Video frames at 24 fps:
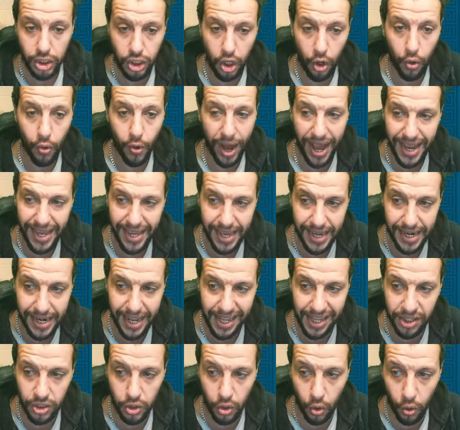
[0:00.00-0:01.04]
So
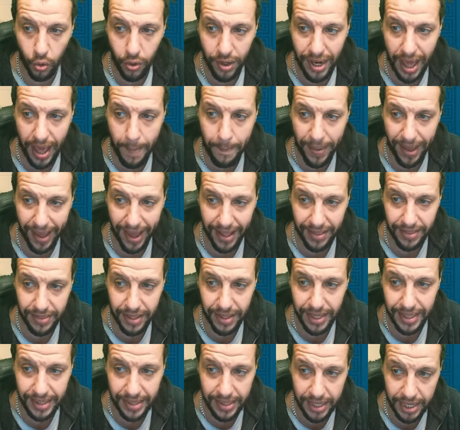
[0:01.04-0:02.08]
again, it's all about
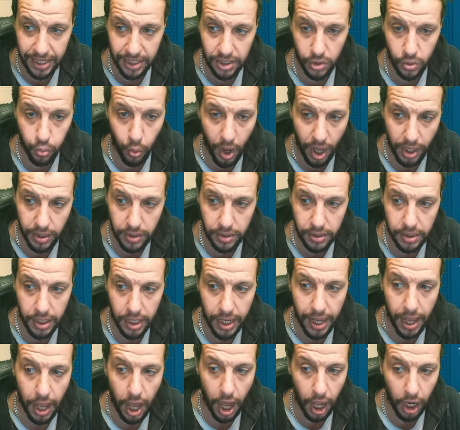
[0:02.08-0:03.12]
these ones: